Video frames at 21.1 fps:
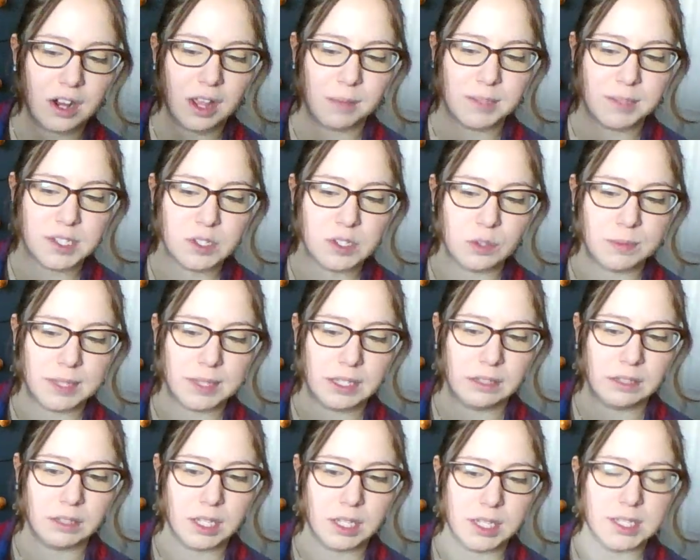I'm
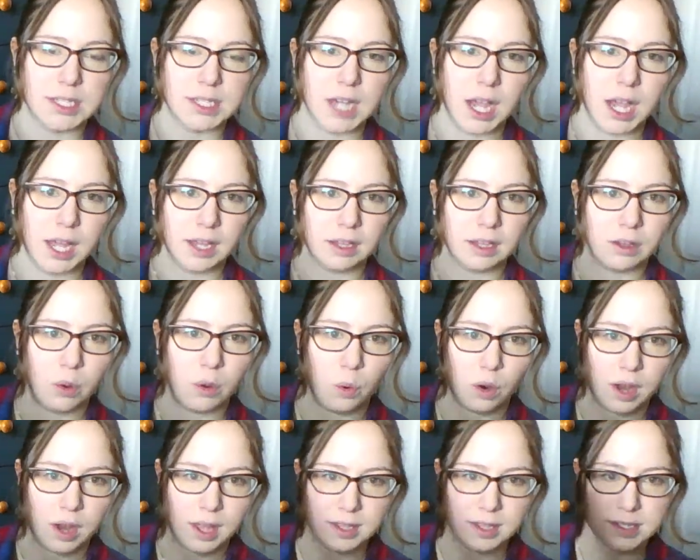assuming he's dying
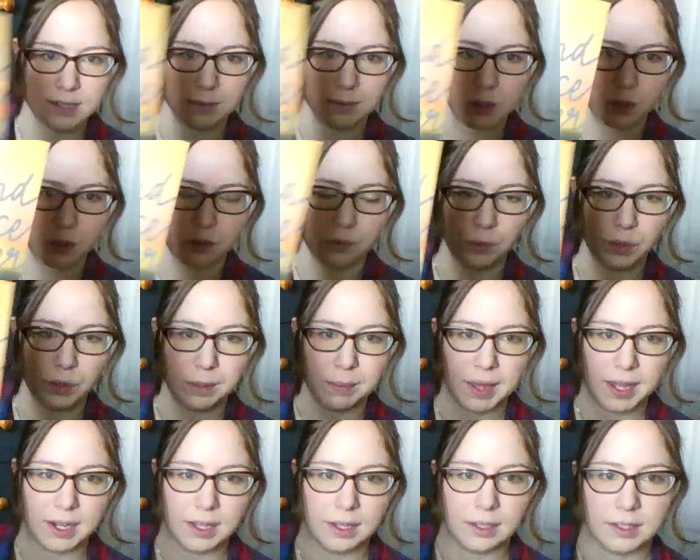or has some sort of really
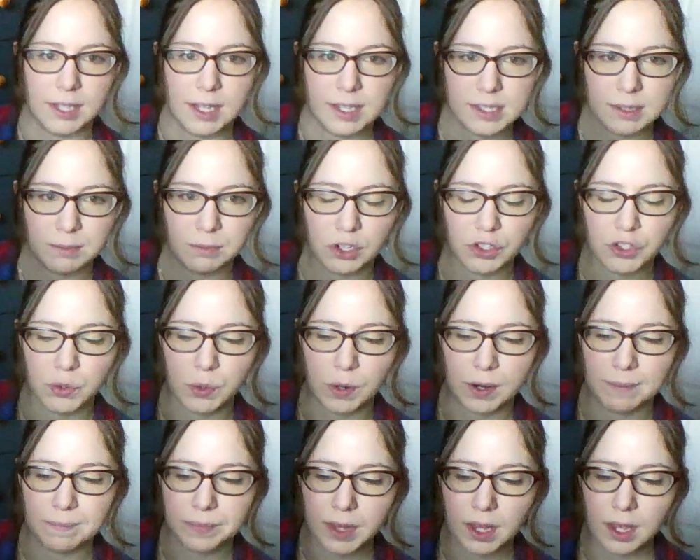bad illness. I'm not
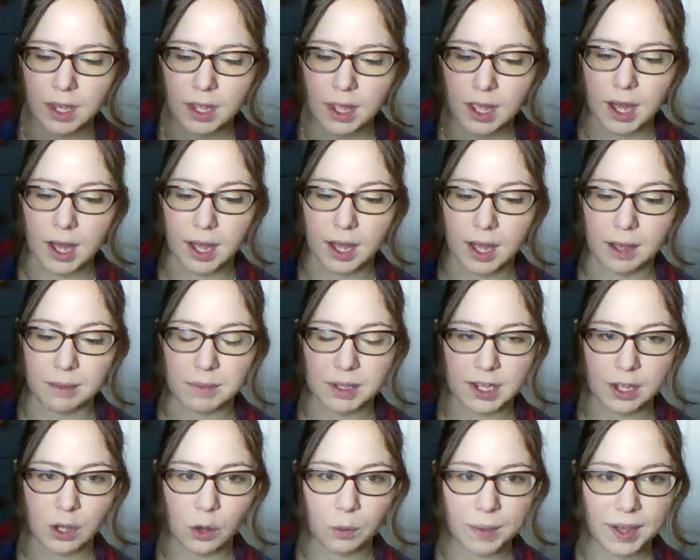sure. Um,
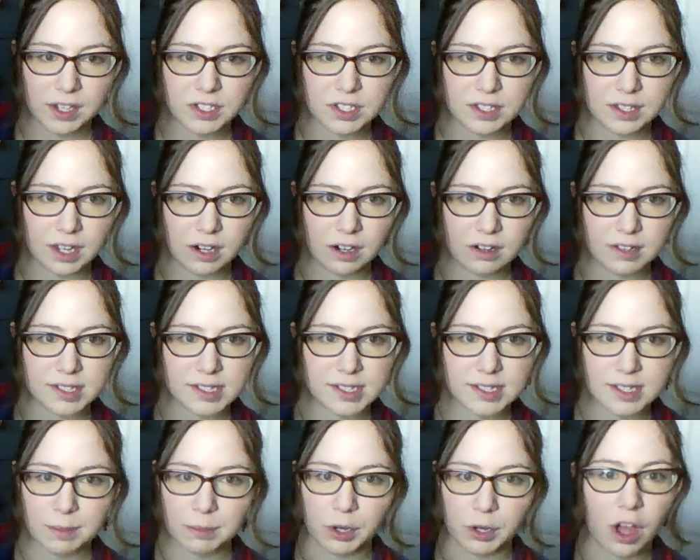and they go back to their
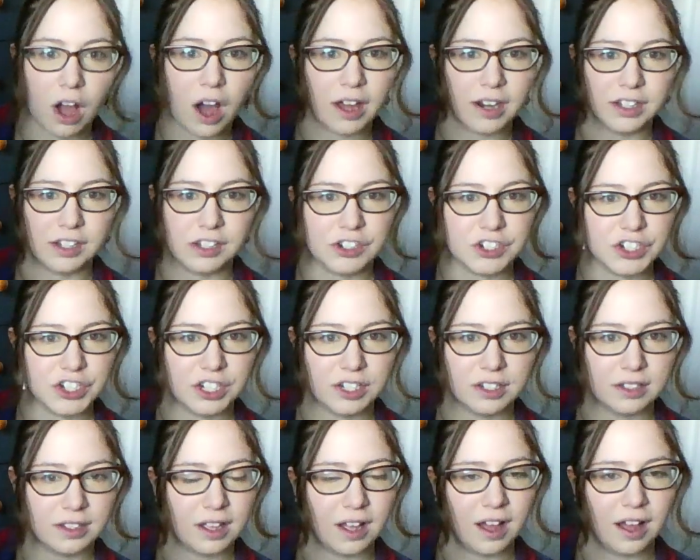summer cottage
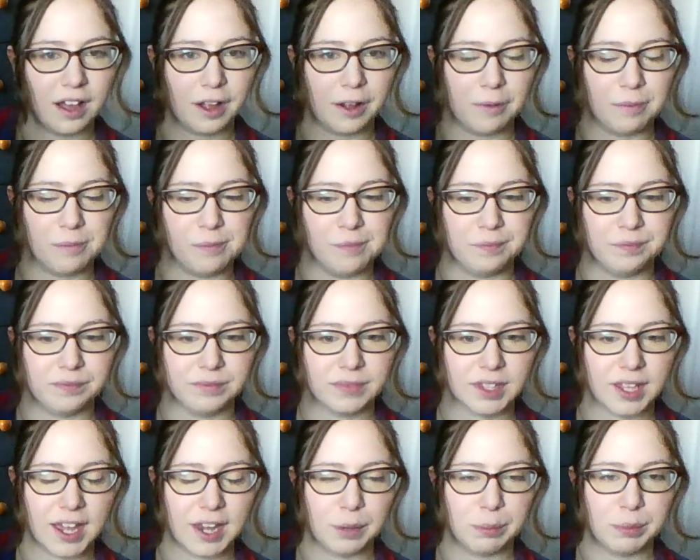um,
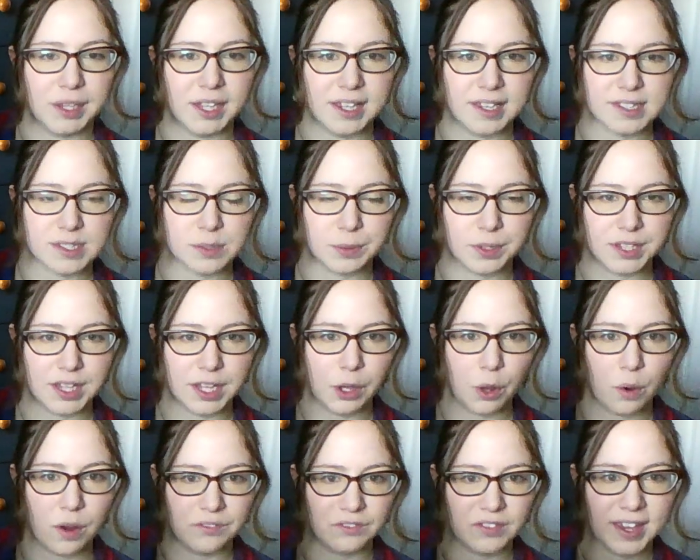kind of place where they
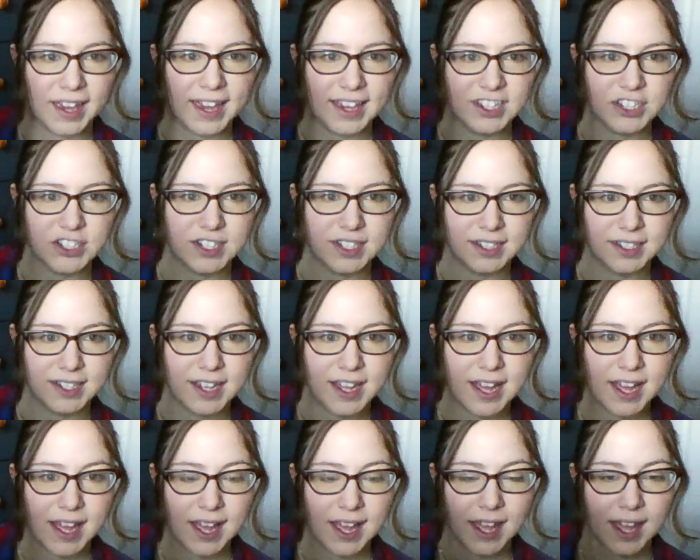go on vacation.
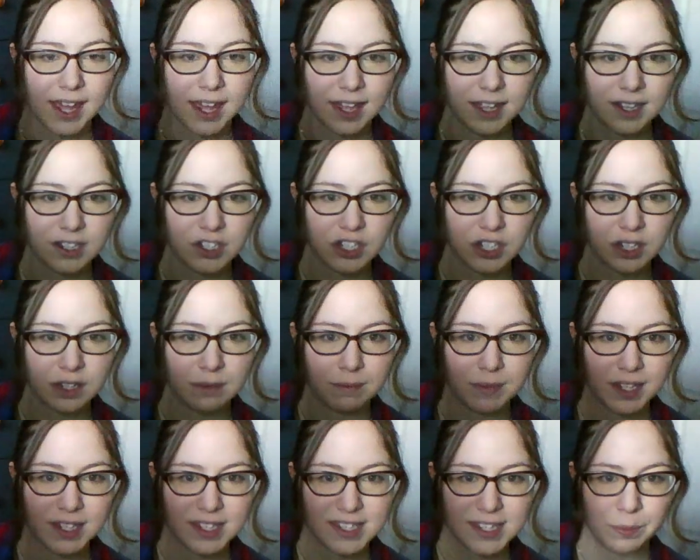And she
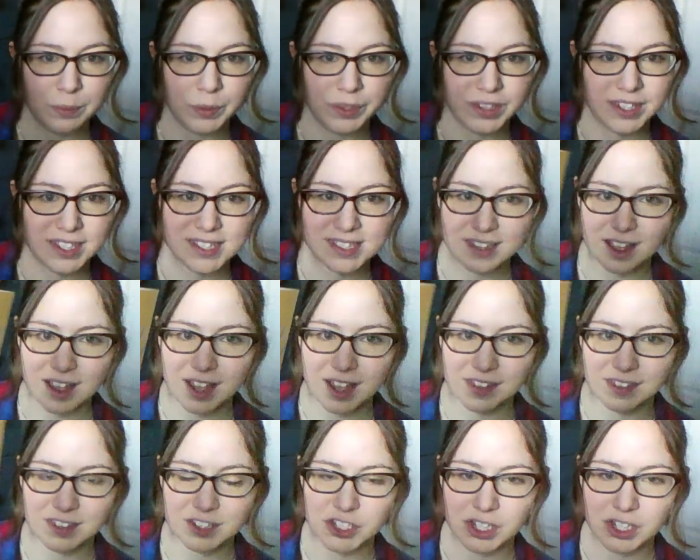meets up with this
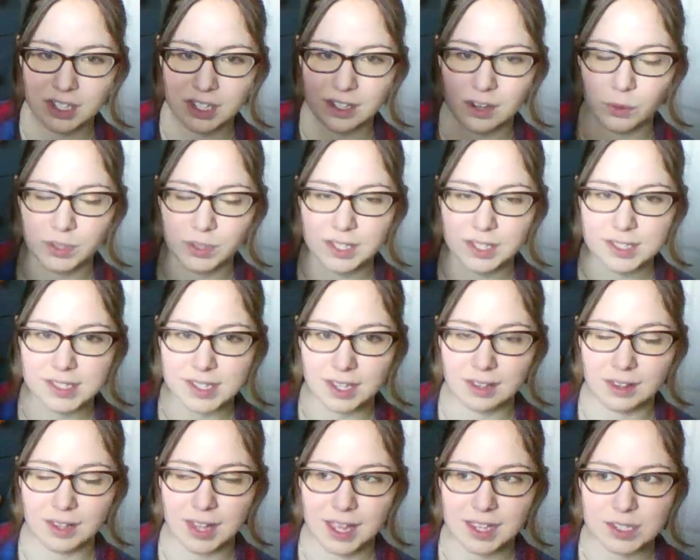guy that she had only
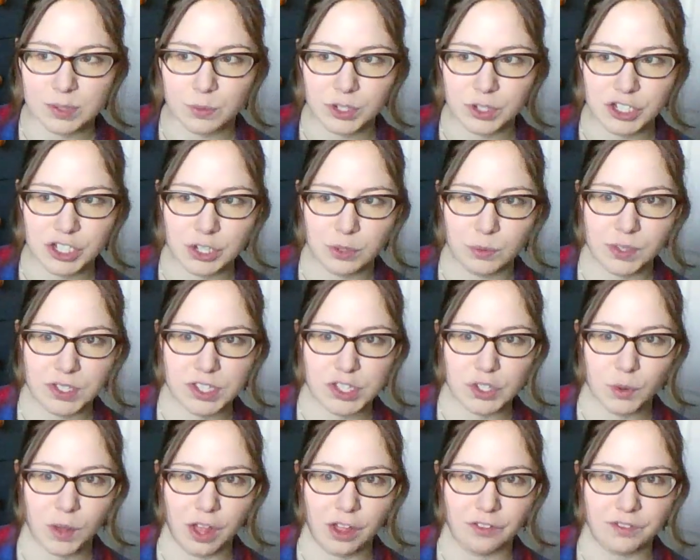seen last when she was
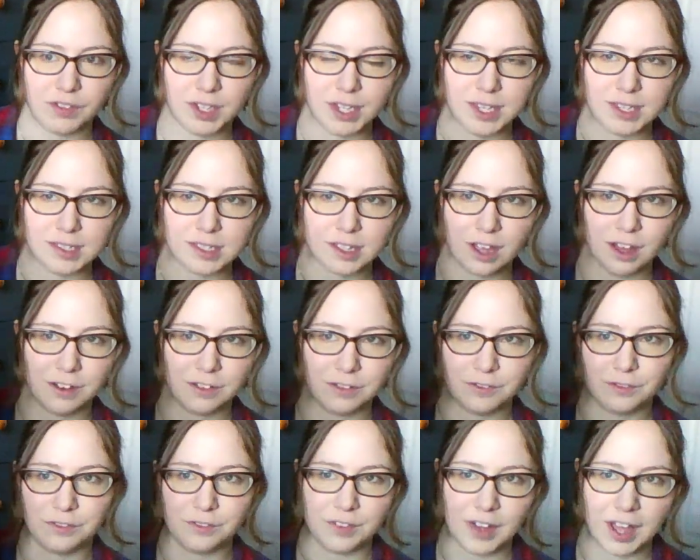12, and he's
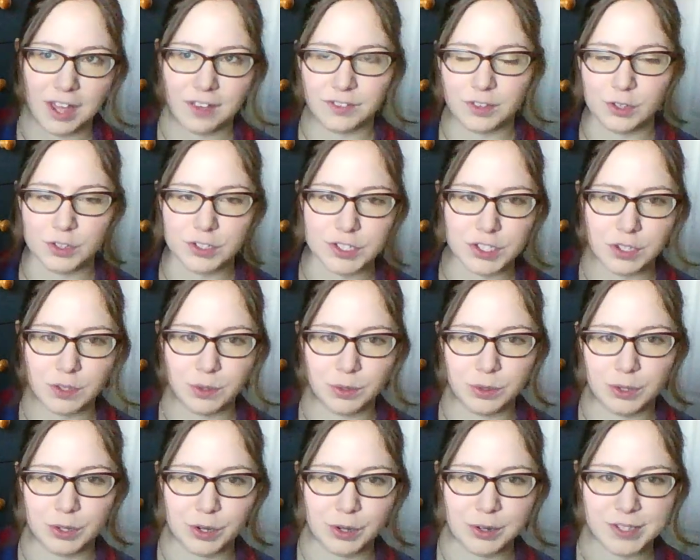gotten five years
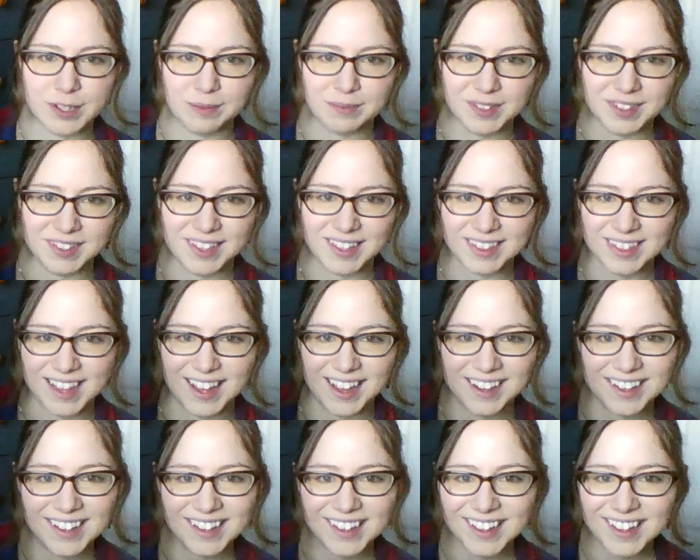cuter or something like
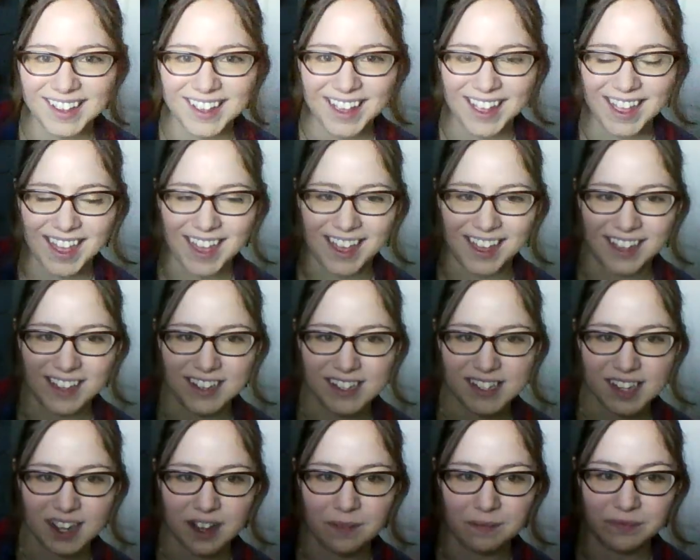that.
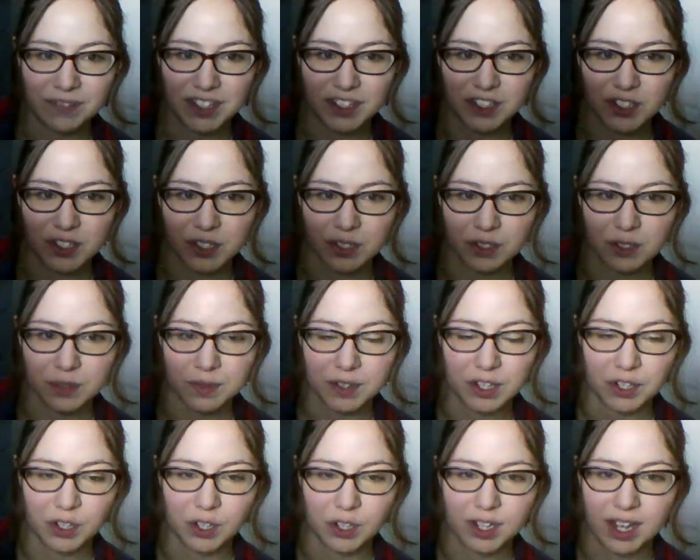And um, it just looks
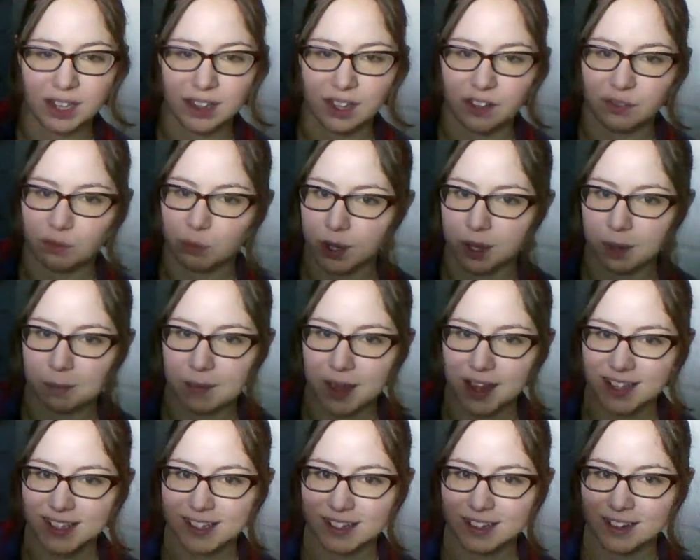really good. I love Morgan
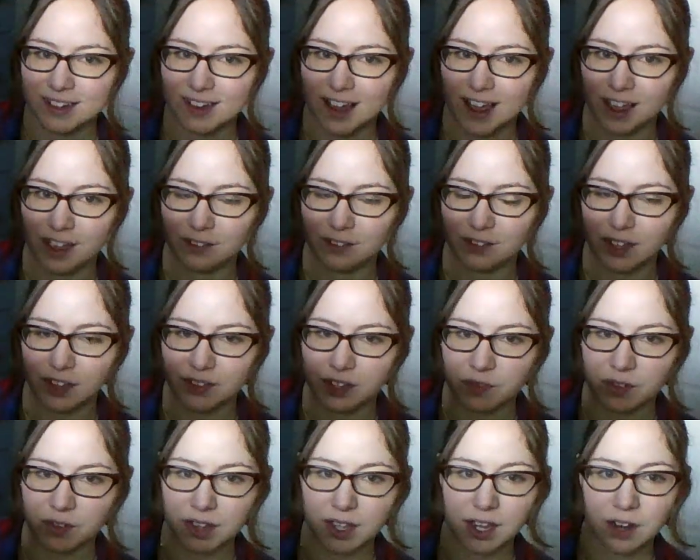Matson. I've loved
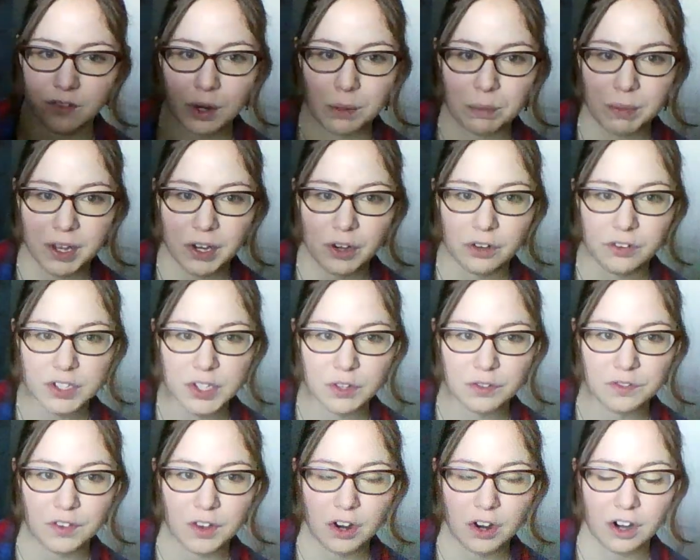everything I've read by her
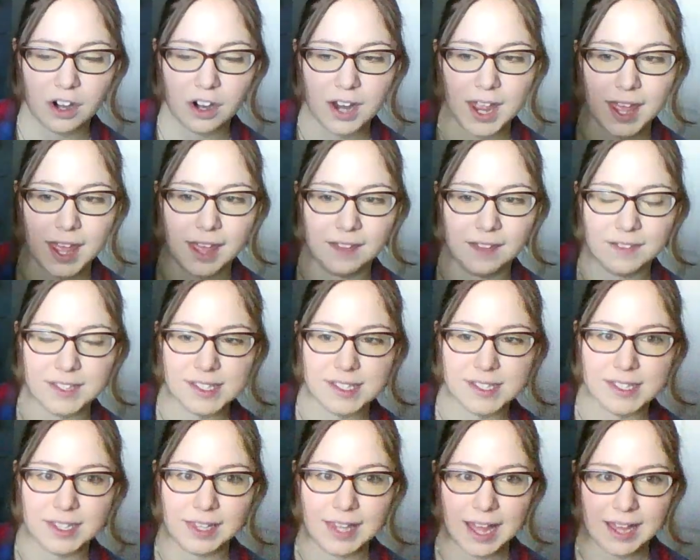so far, and this
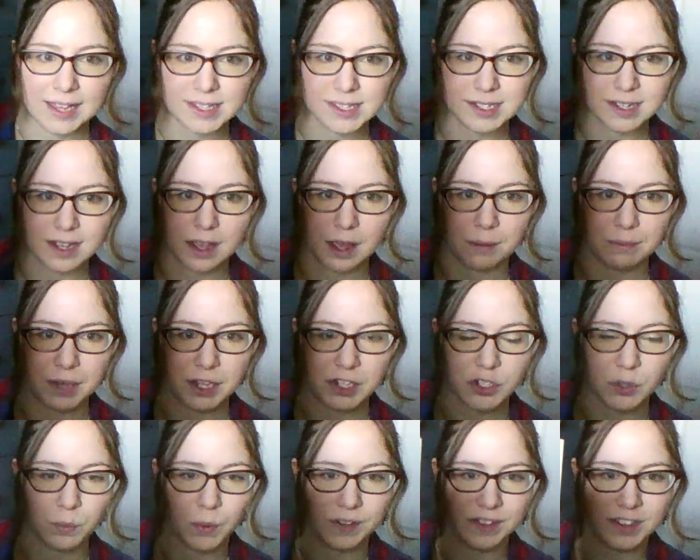is the last uh,
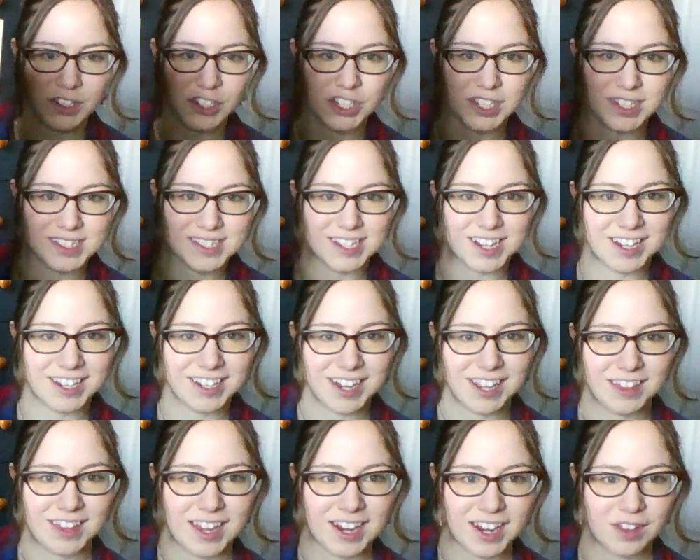major one that she's
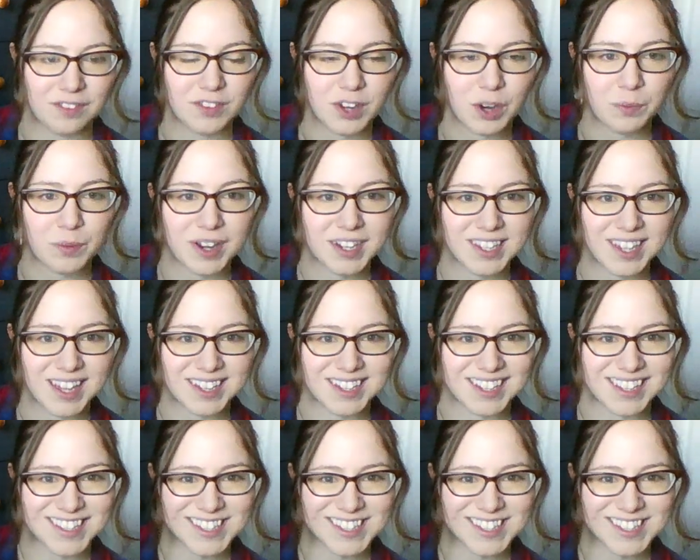done that I have not read yet.